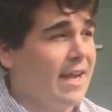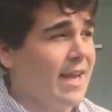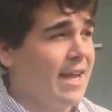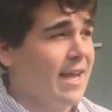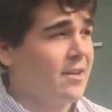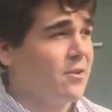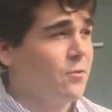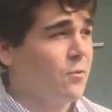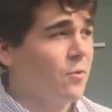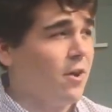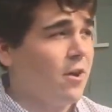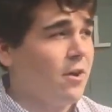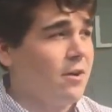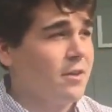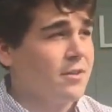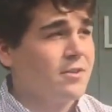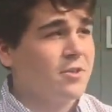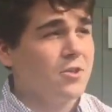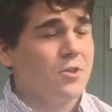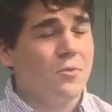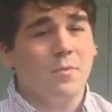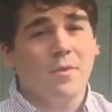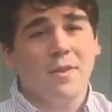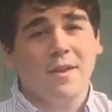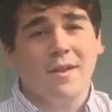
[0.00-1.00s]
and I had to walk
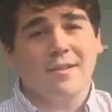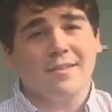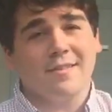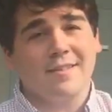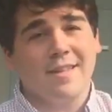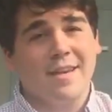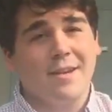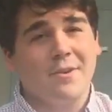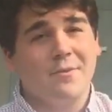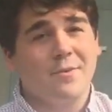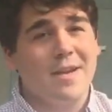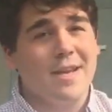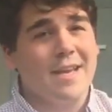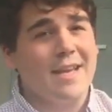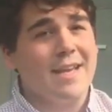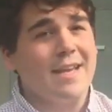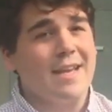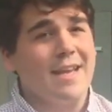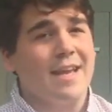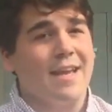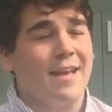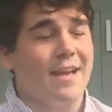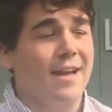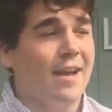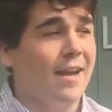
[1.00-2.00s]
2 blocks that
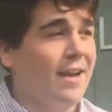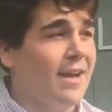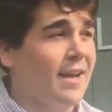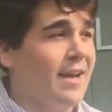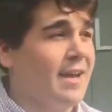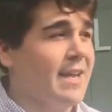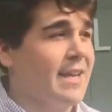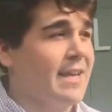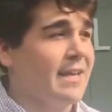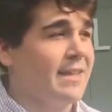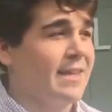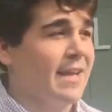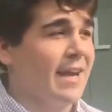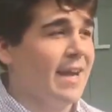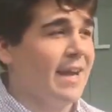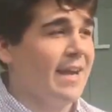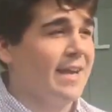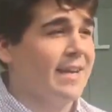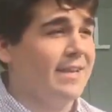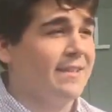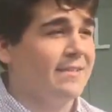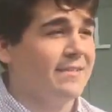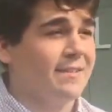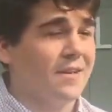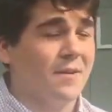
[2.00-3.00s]
way, in the
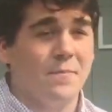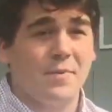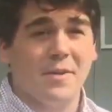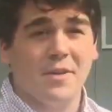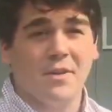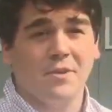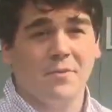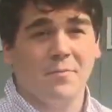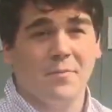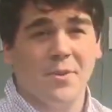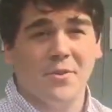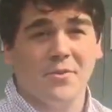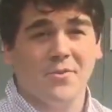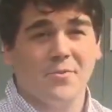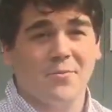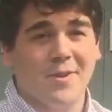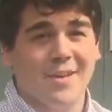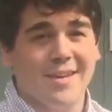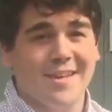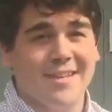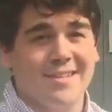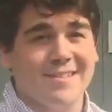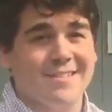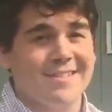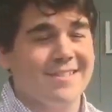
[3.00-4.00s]
ice, uphill both
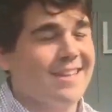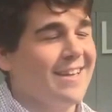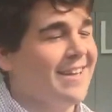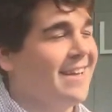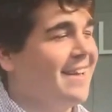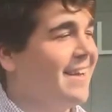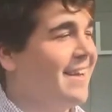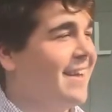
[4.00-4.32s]
ways.